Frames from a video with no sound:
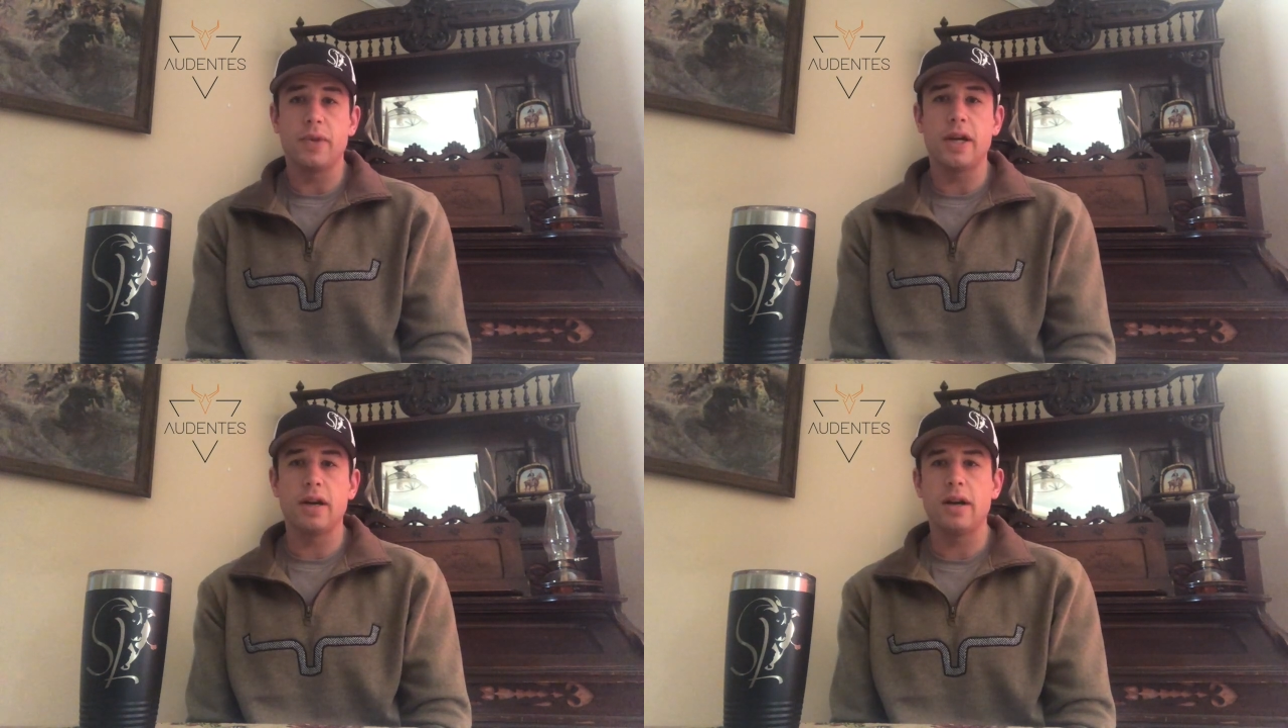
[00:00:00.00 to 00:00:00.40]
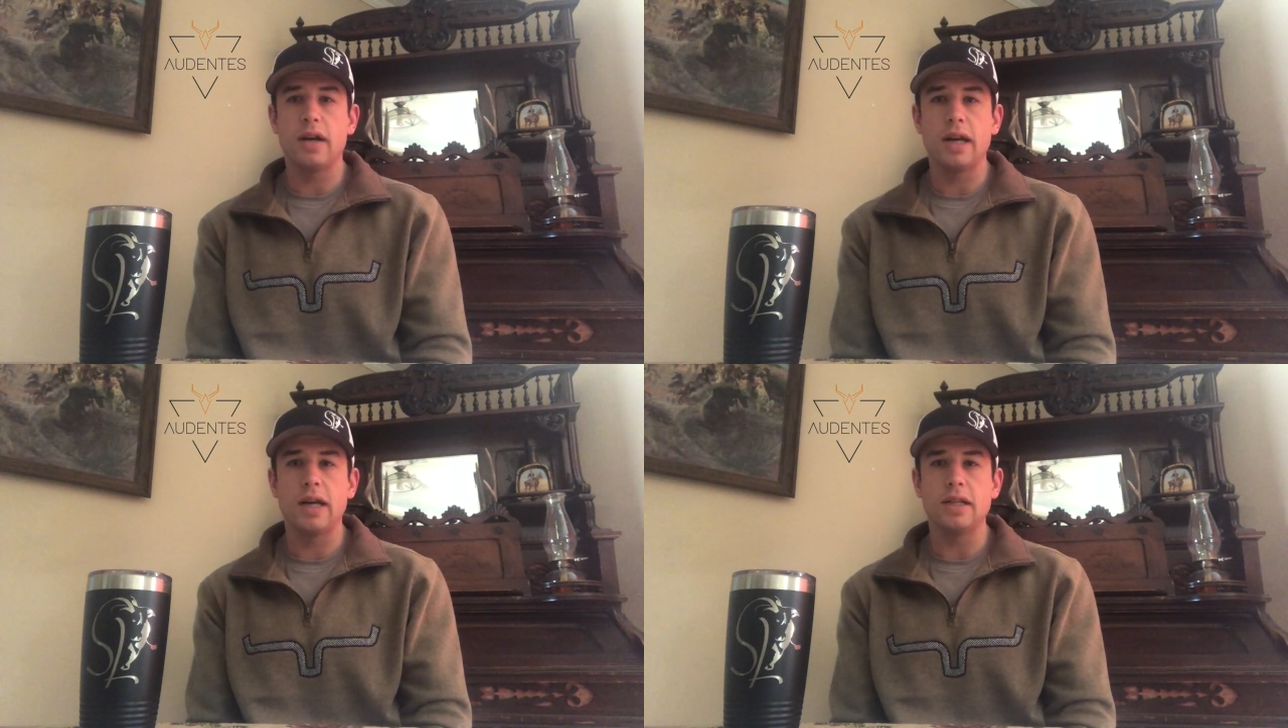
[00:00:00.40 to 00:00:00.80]

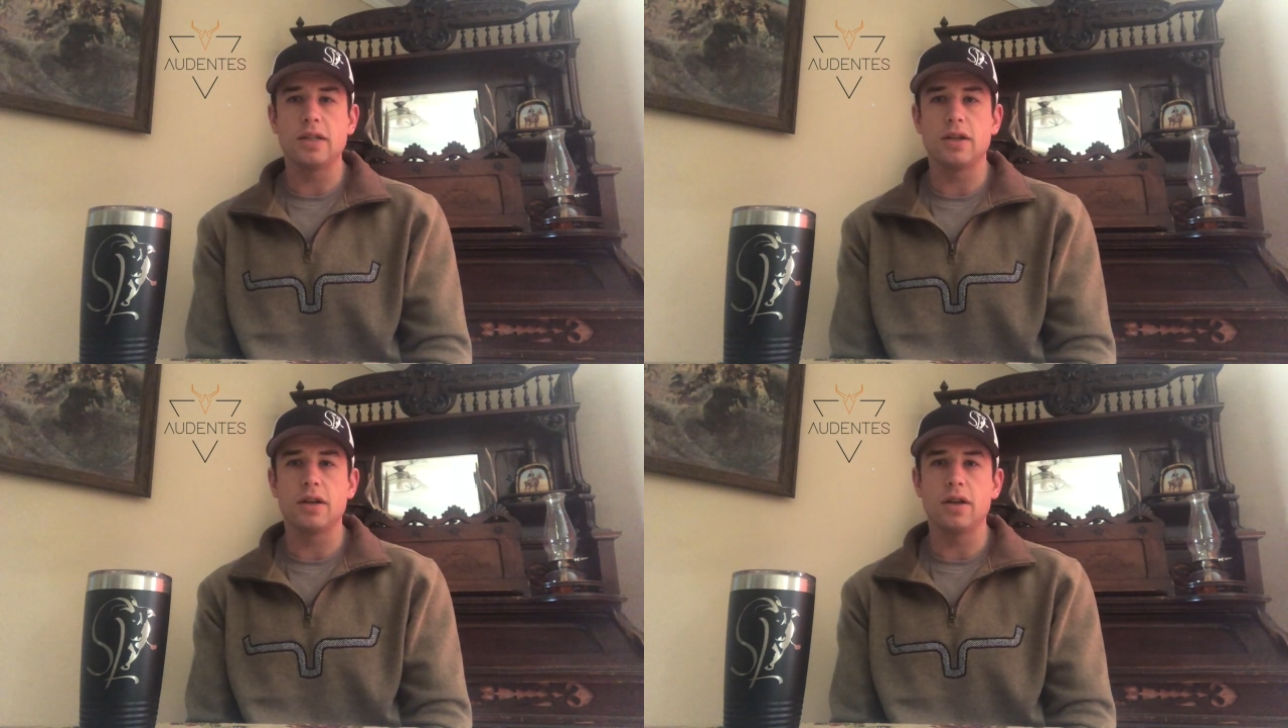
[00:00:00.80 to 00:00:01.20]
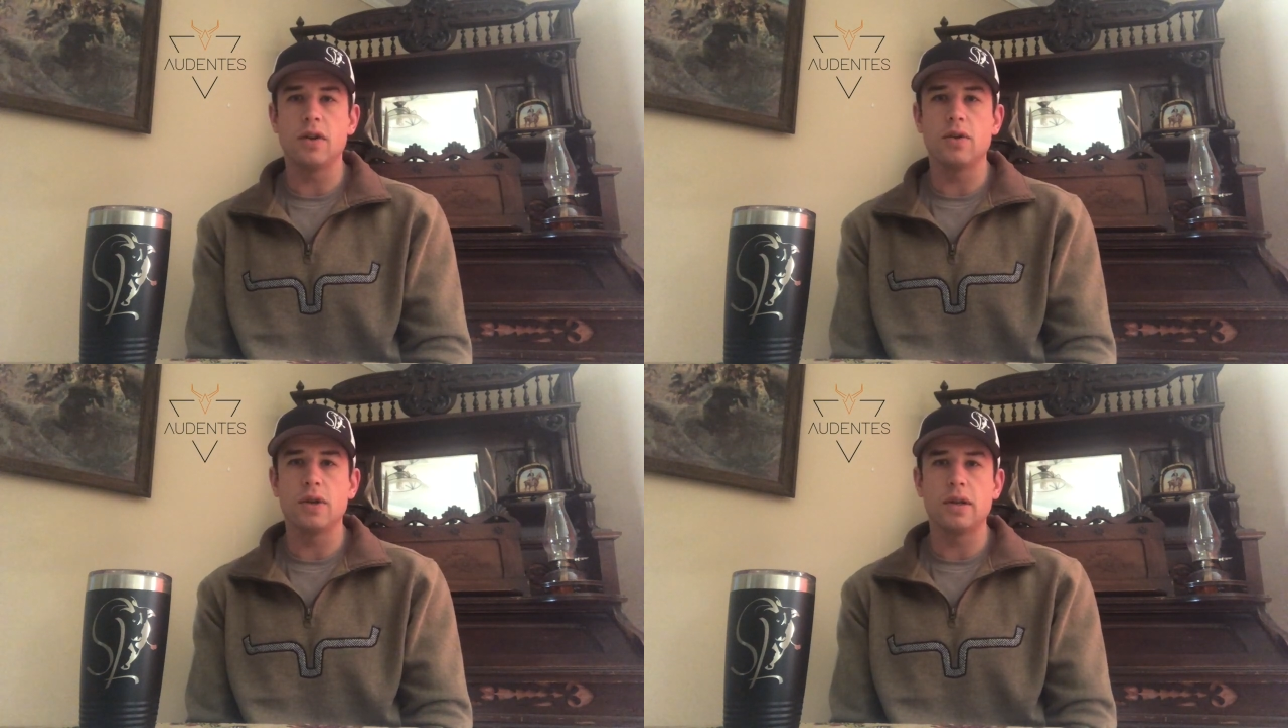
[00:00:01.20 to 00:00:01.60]
there, and it started
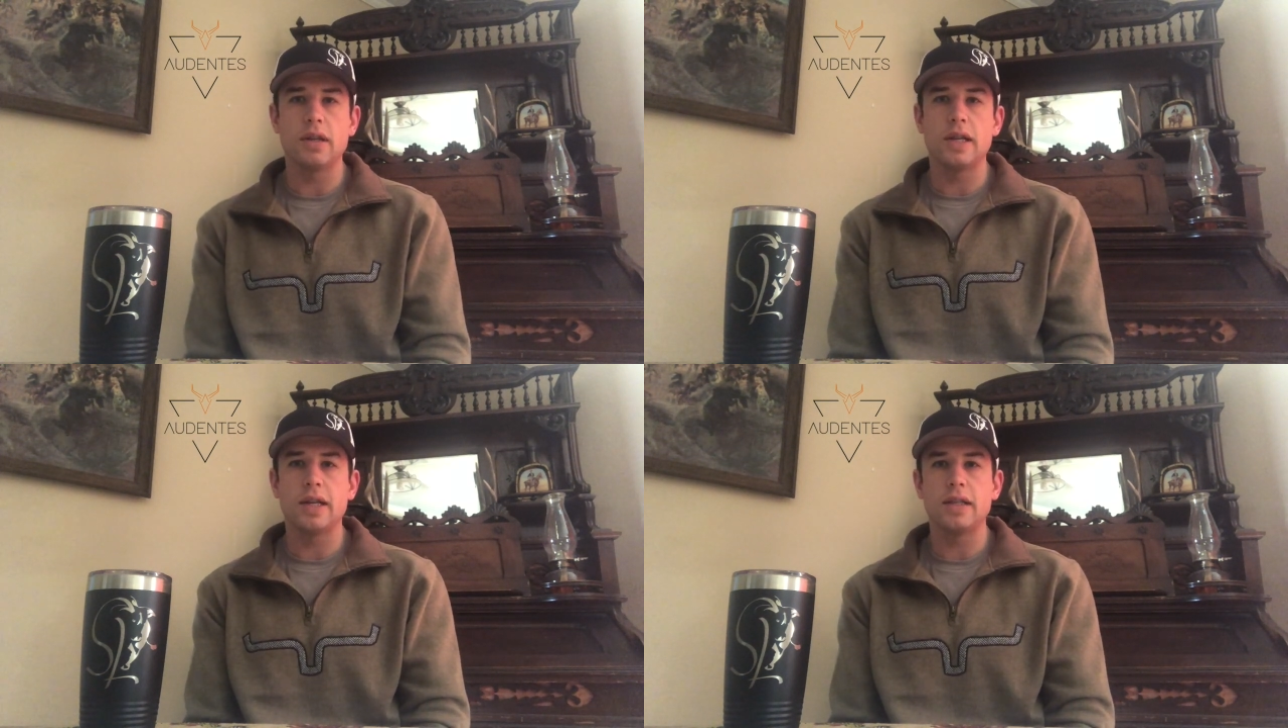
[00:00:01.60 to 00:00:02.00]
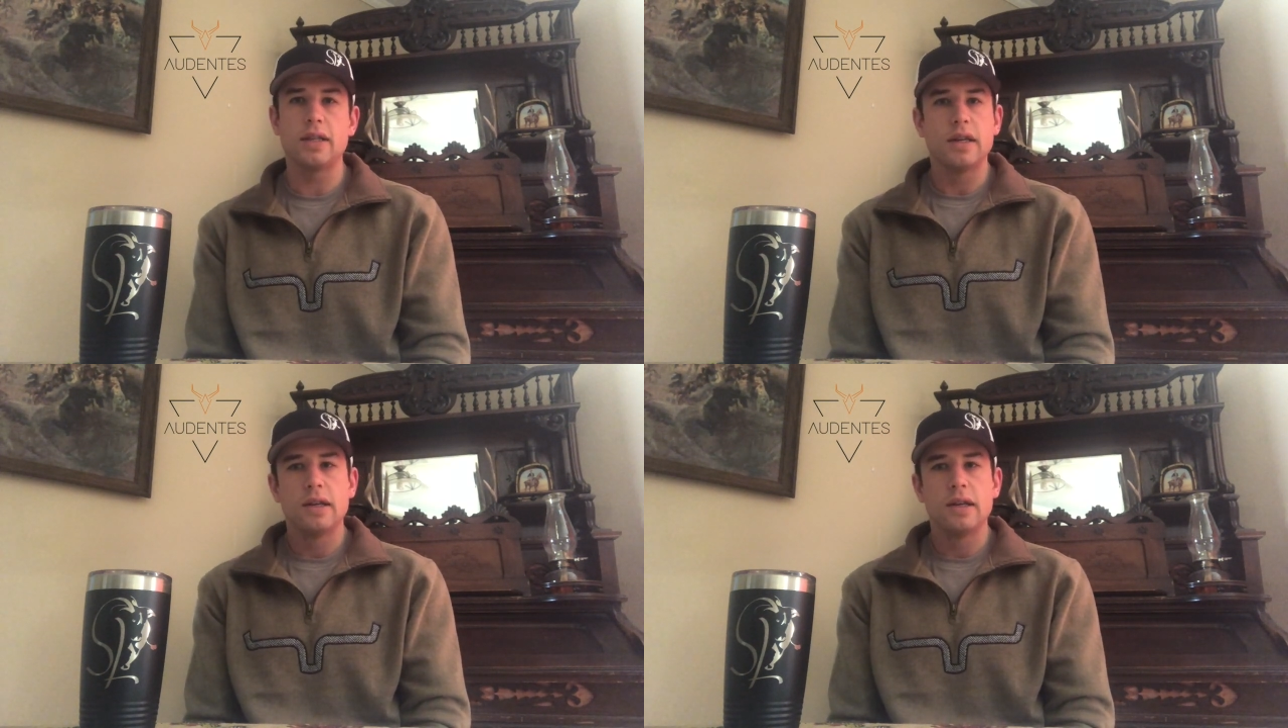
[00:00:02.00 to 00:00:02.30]
going that